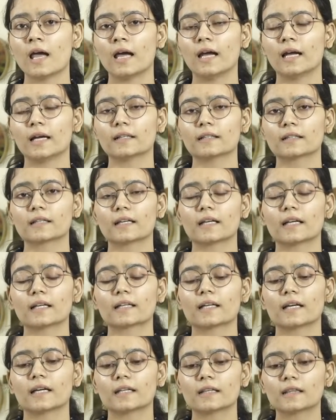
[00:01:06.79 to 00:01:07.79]
and
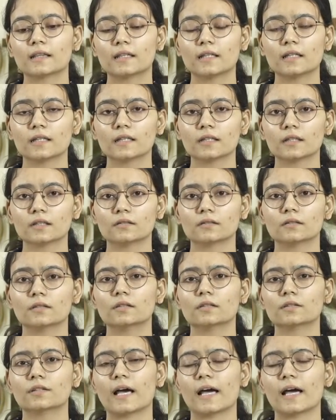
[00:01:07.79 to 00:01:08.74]
can get the uh,